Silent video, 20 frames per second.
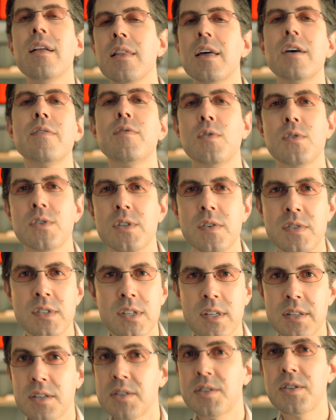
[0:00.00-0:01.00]
levels of
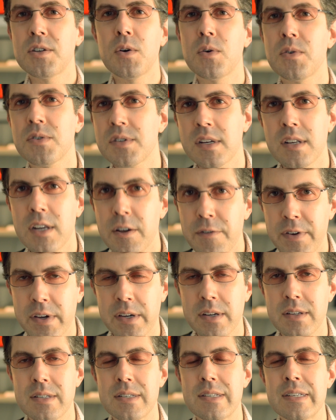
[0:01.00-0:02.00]
statistical
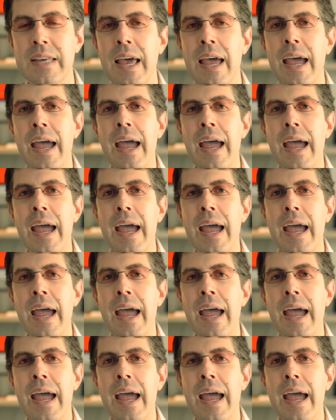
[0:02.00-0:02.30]
significance,